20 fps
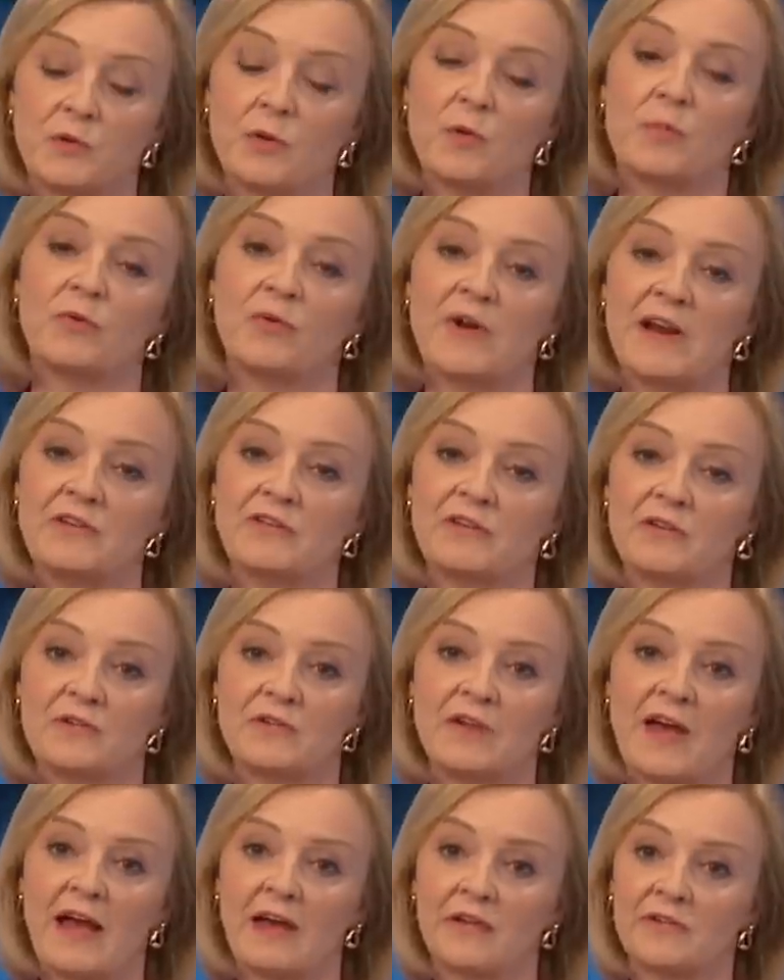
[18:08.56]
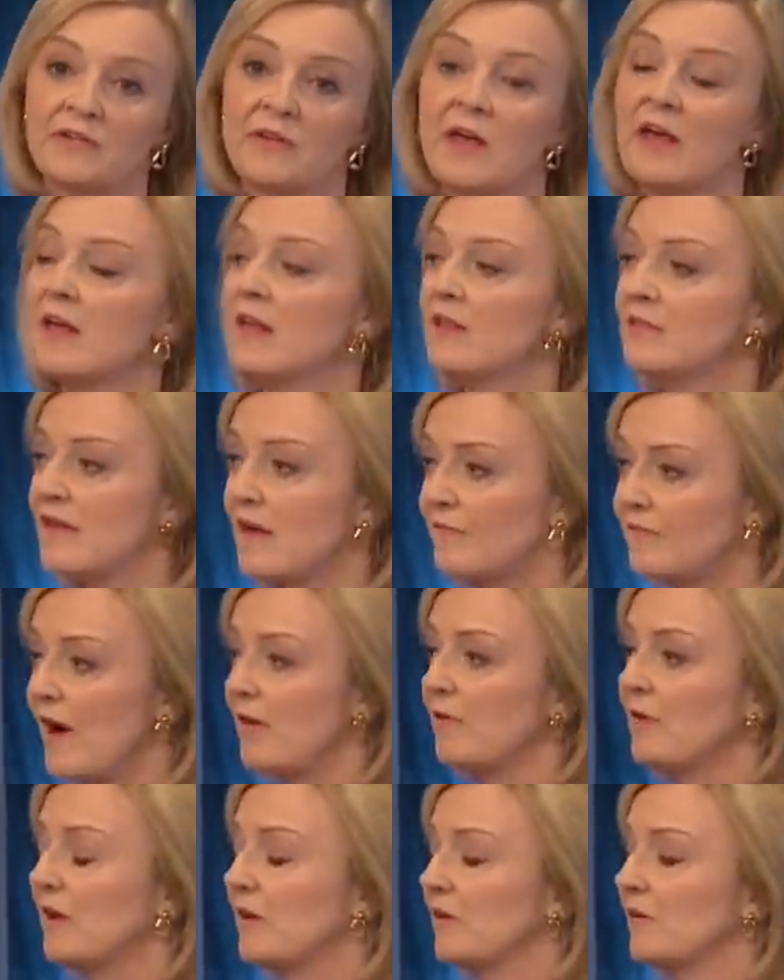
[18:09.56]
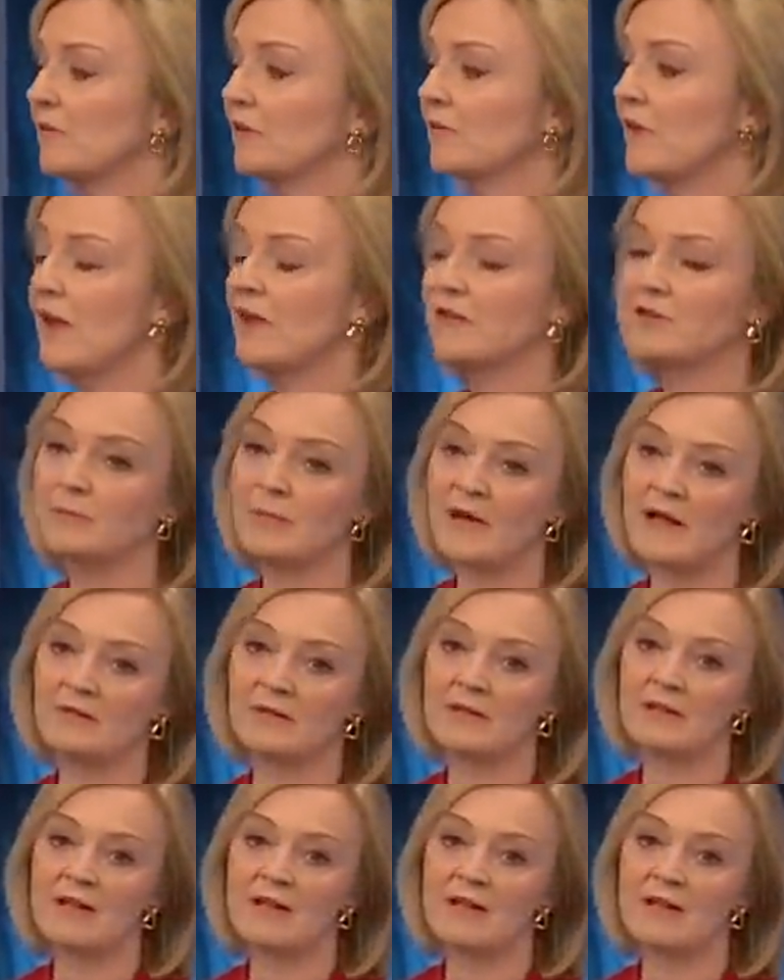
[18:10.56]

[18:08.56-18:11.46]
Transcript: corporation tax they're very concerned about the